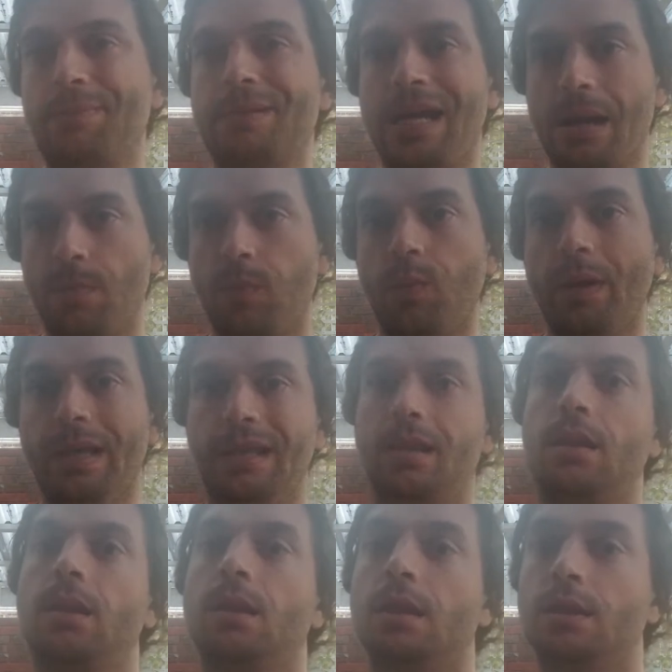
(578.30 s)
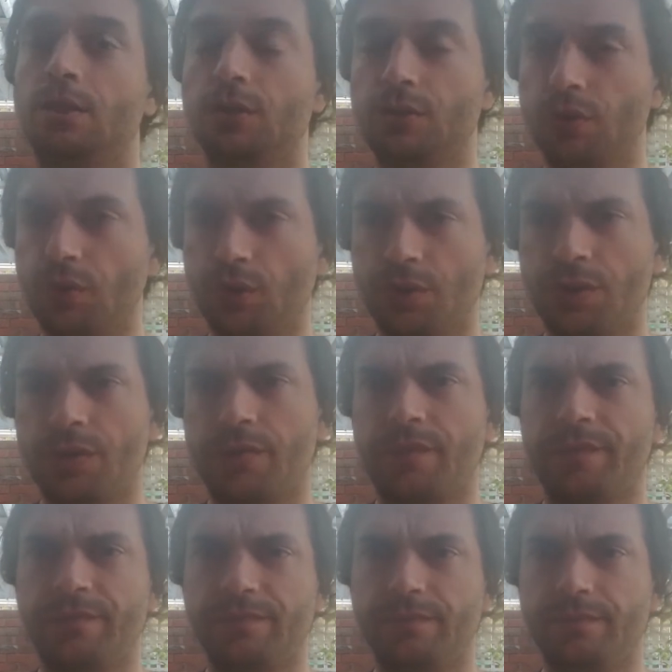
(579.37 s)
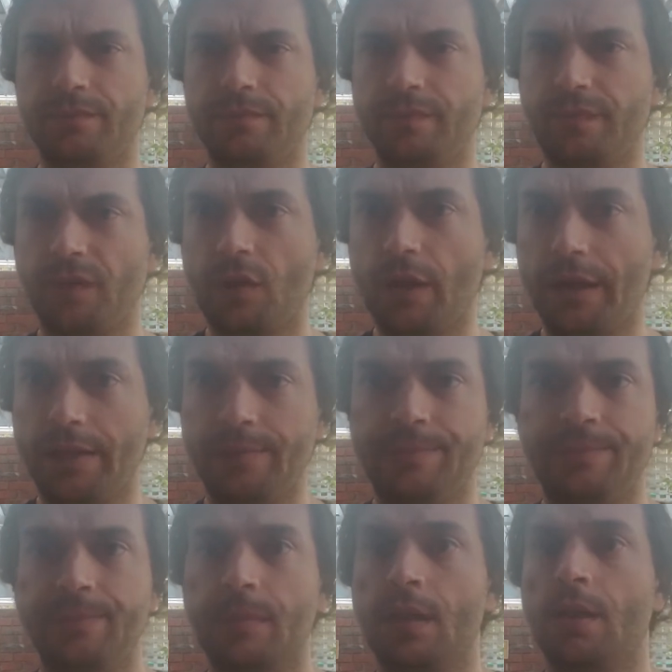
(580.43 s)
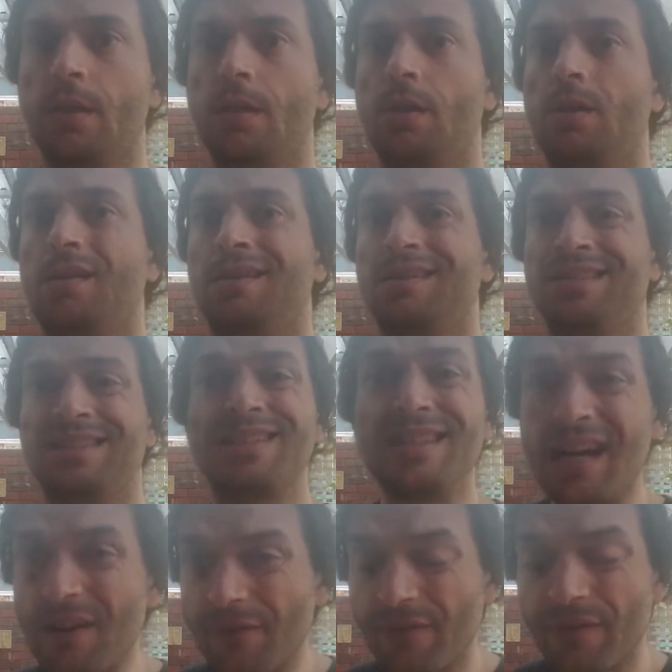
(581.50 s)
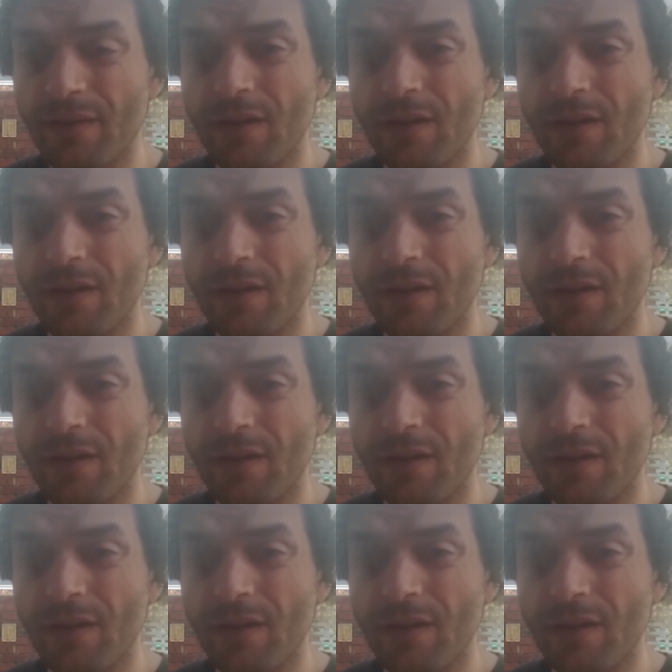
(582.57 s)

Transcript: up with the George Floyd stuff,